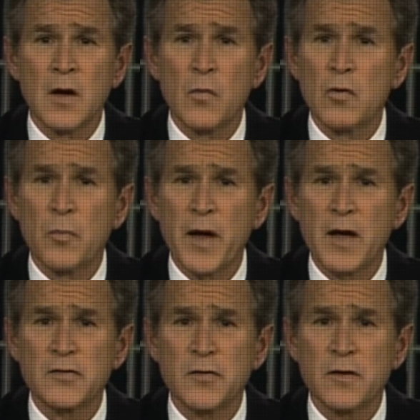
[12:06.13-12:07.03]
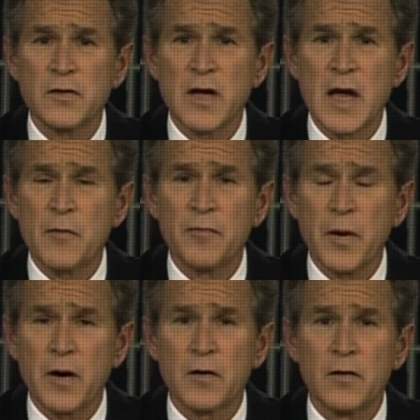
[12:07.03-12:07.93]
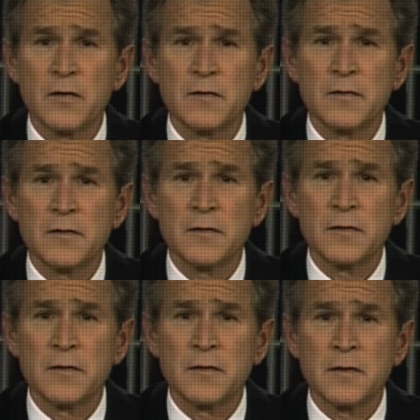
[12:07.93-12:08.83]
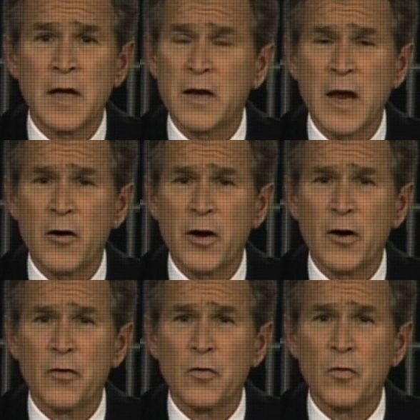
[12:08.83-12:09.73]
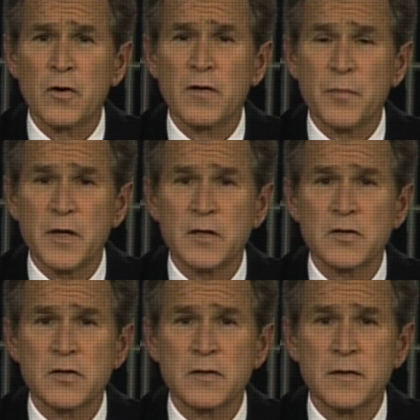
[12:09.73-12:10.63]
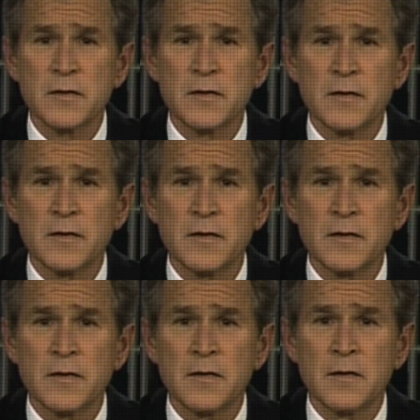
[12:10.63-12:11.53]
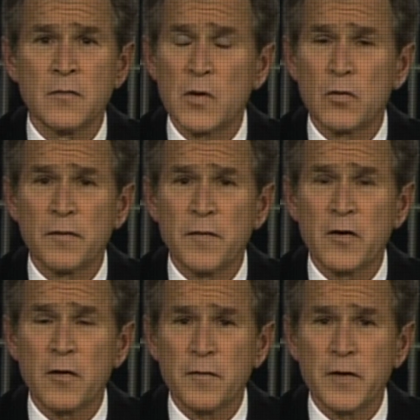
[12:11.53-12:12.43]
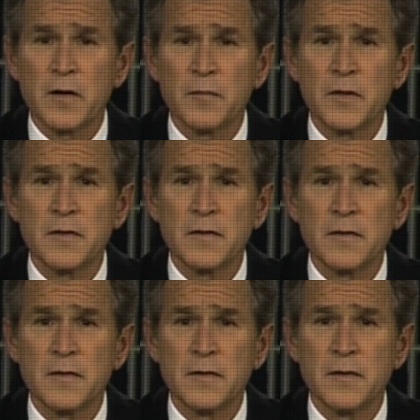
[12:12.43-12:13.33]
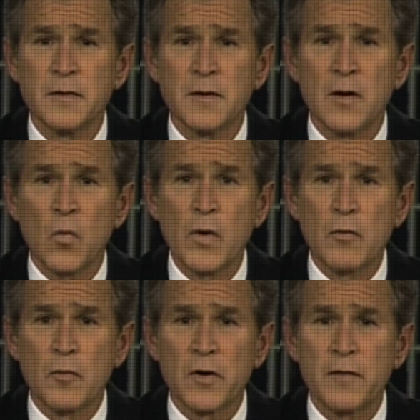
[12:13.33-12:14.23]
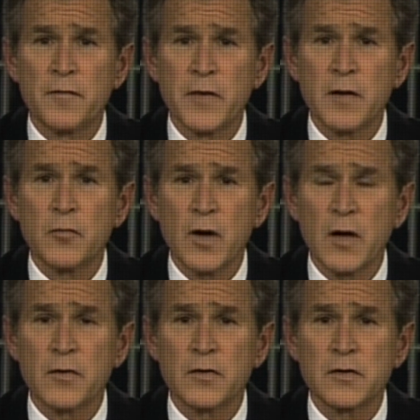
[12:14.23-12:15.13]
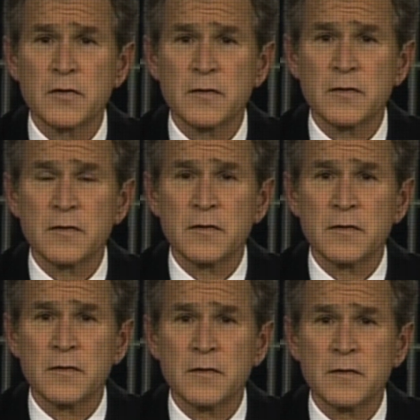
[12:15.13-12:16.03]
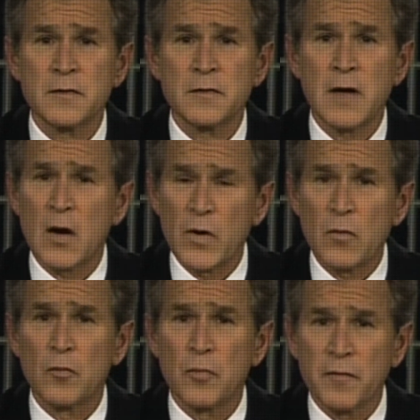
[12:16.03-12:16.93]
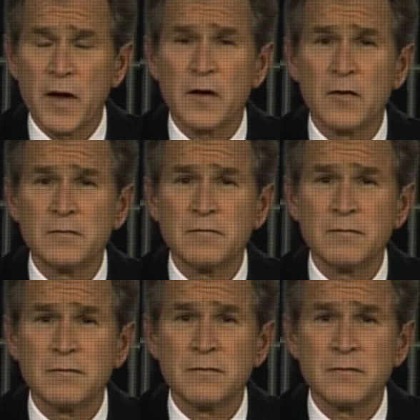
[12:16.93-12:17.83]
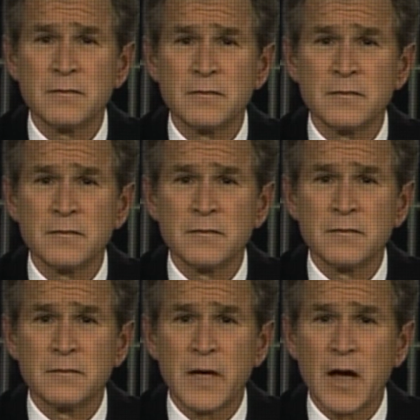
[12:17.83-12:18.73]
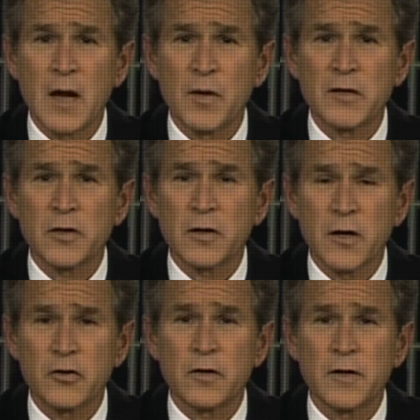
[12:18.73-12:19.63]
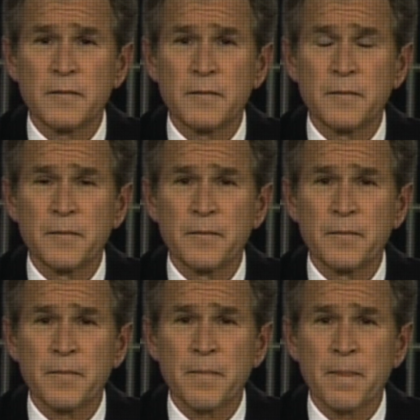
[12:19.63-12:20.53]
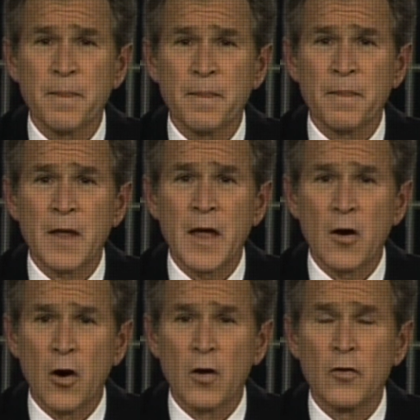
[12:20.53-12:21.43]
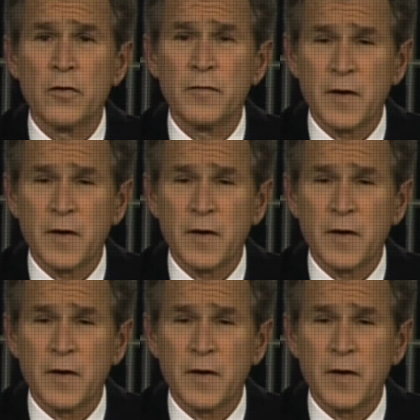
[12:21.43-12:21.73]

order to remove the threat to the Western nation of Saddam. It was in, er in order to help the Iraqi people and so on and so on. We will bring freedom to others and we will prevail. No wonder then that the ultimate chocolate laxative,